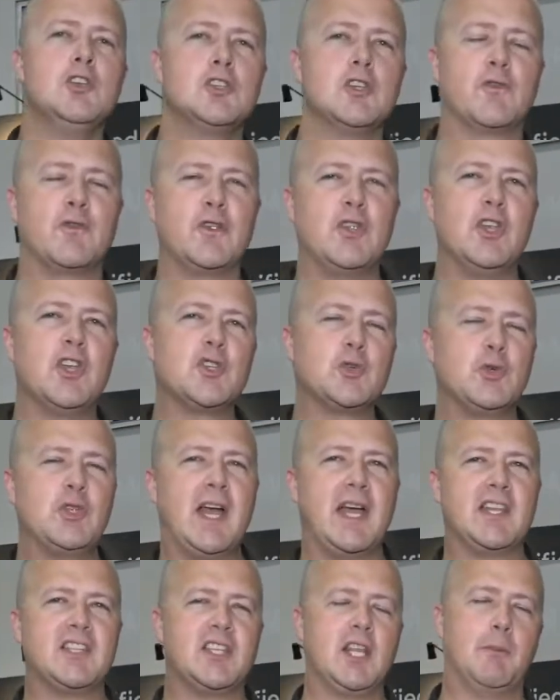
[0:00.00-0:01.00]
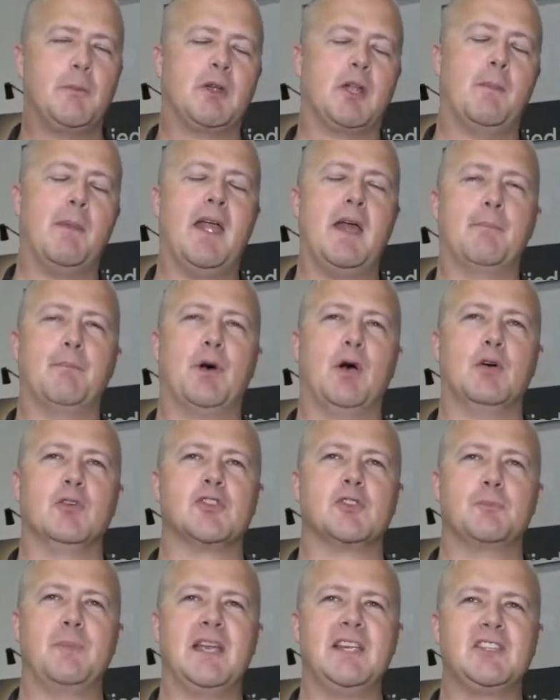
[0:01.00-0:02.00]
So for years when you had to set up a command
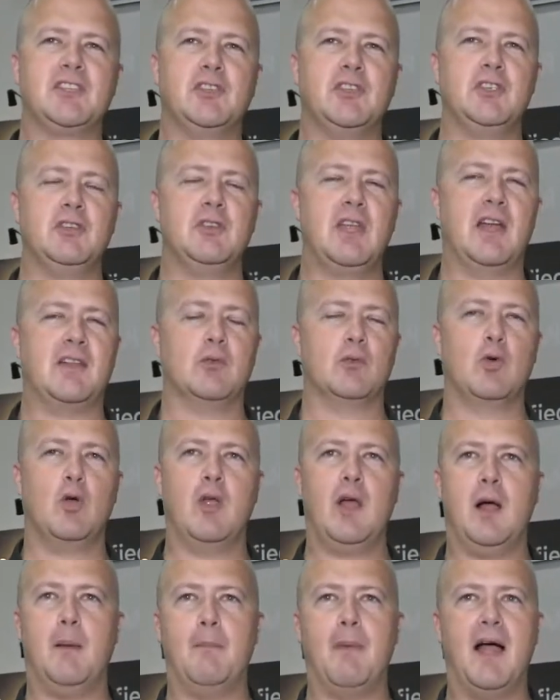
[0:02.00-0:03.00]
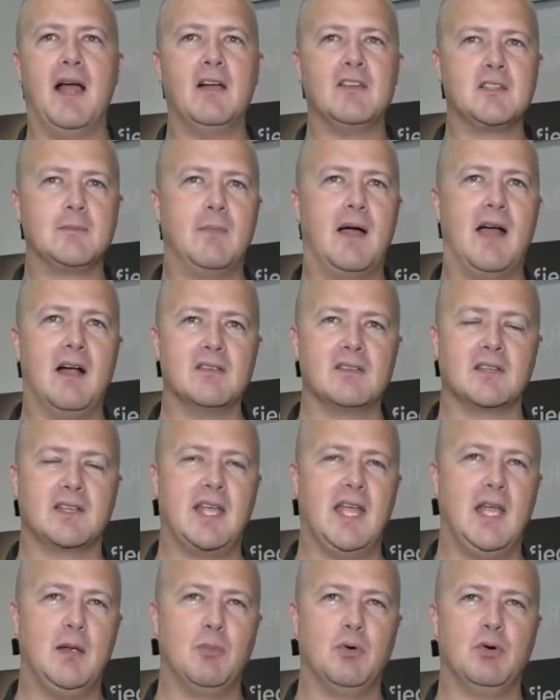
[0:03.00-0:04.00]
post, basically you had to roll out miles and miles of
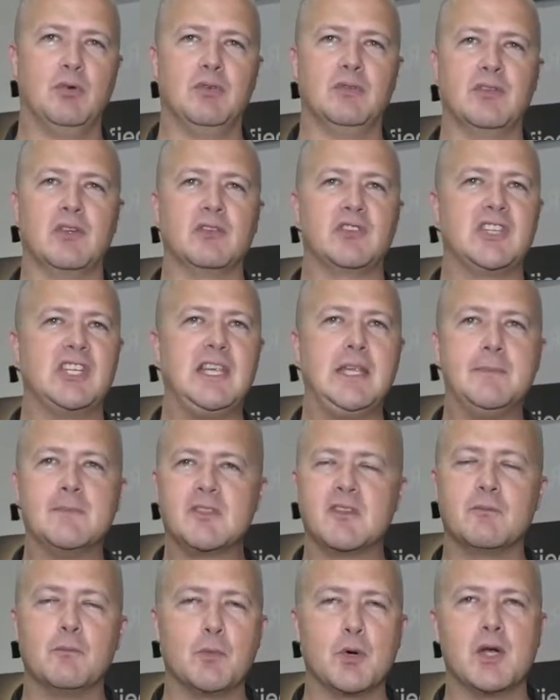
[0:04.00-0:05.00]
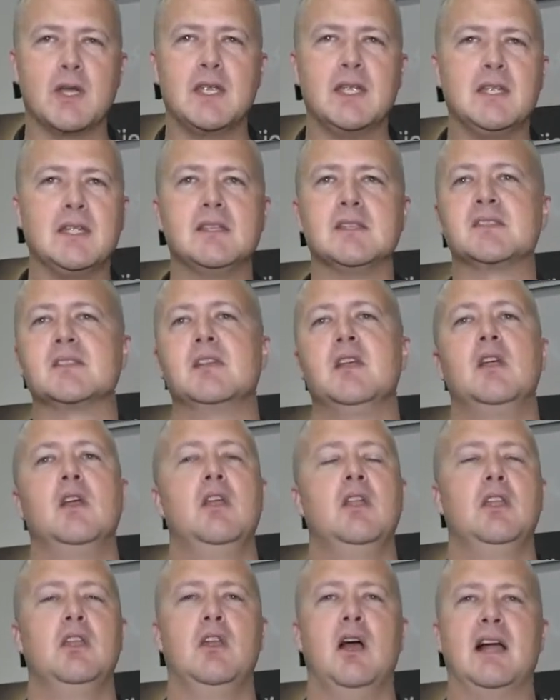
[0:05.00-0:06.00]
cable, you know, teams of Marines,
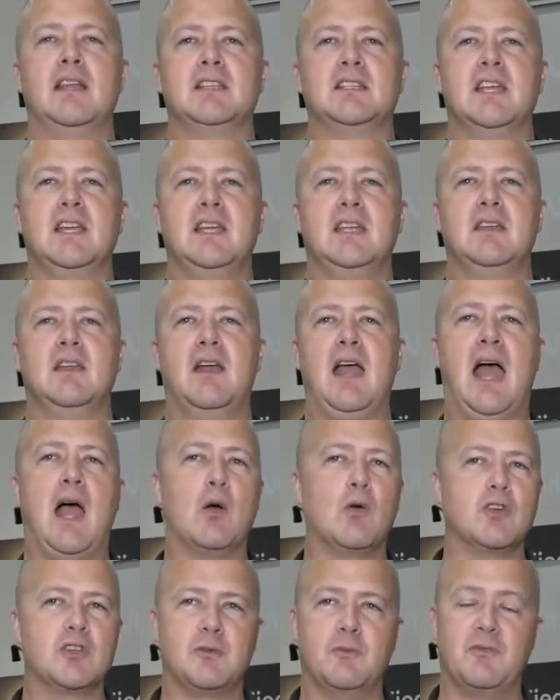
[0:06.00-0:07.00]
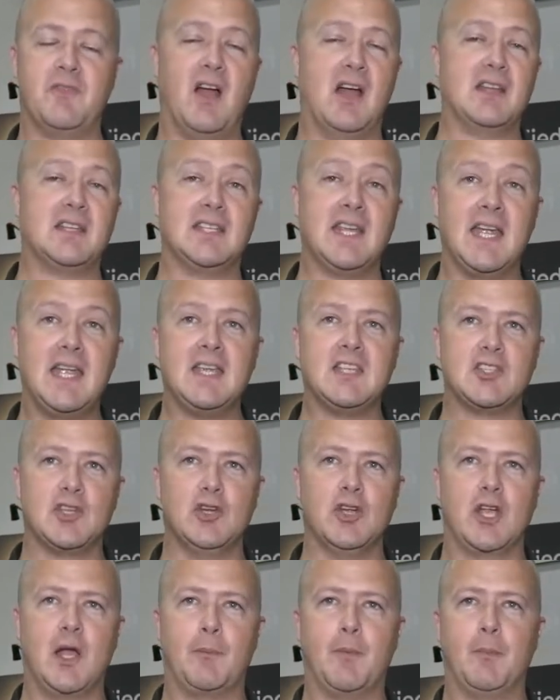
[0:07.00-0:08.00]
you know, had to take hours, if not days, to
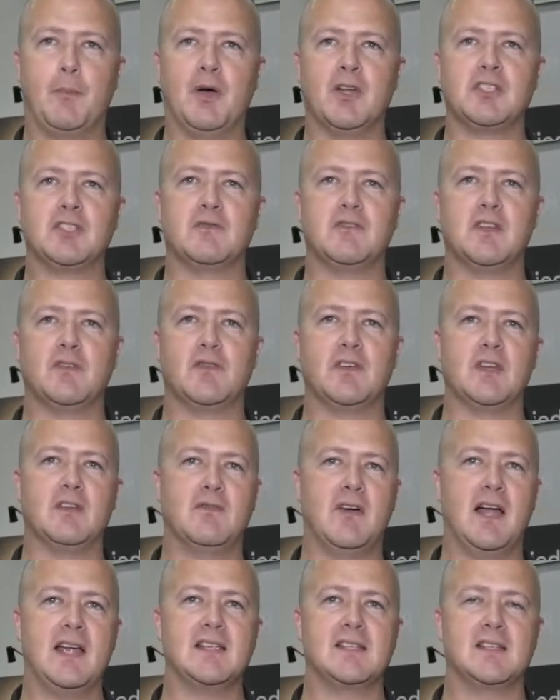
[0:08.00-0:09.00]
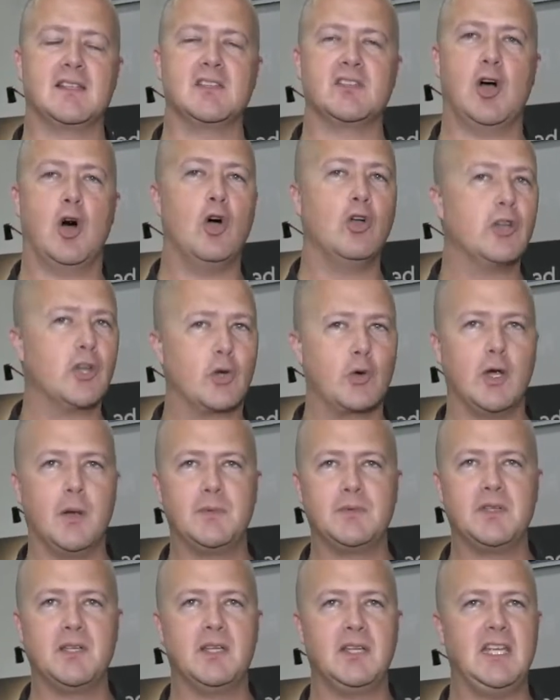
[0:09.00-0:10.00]
hook up a bunch of different devices, all
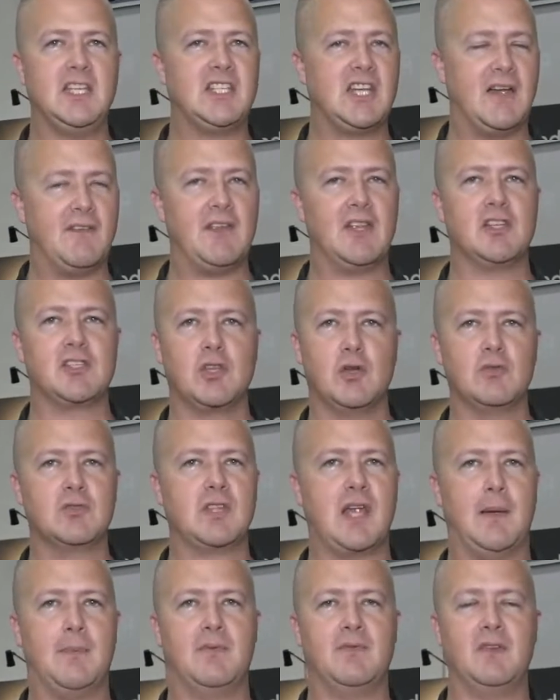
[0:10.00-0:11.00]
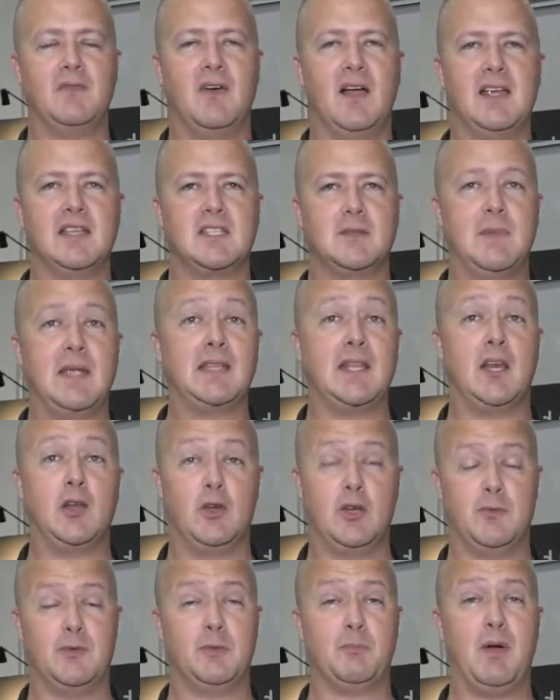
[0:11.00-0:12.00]
encrypted, each having its own type of device to make that
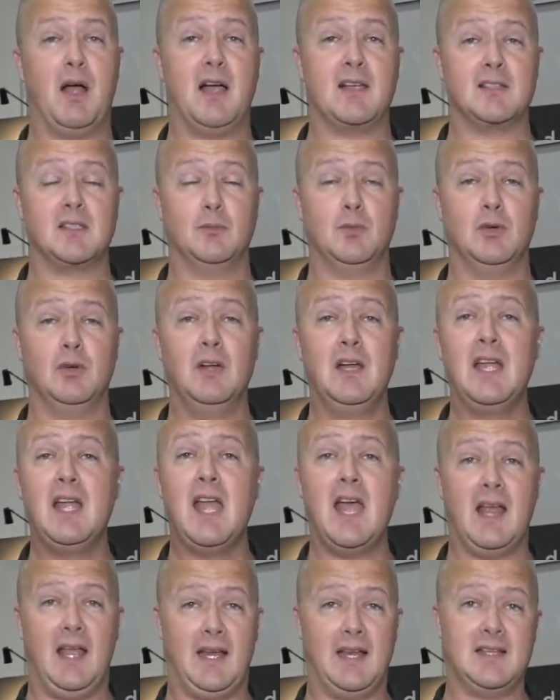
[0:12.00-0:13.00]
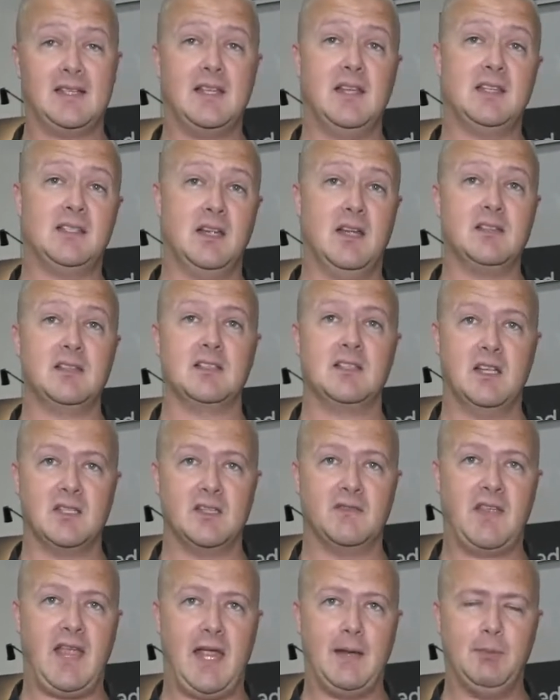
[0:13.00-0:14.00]
encryption possible. And like I said, tons and
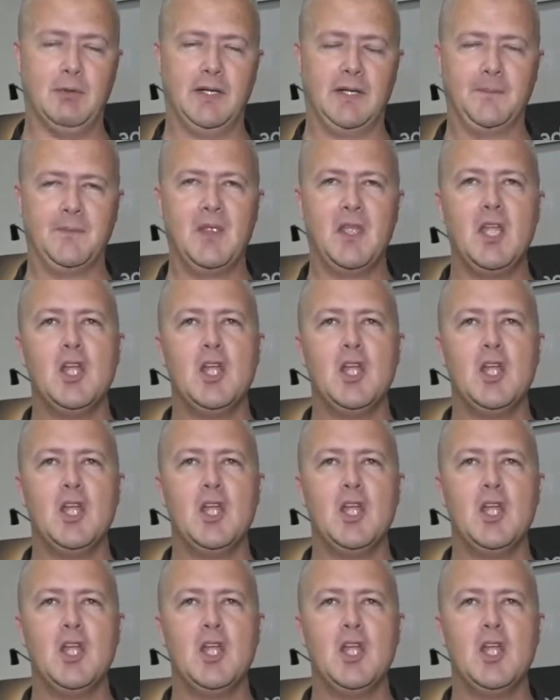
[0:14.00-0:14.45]
tons of cabling.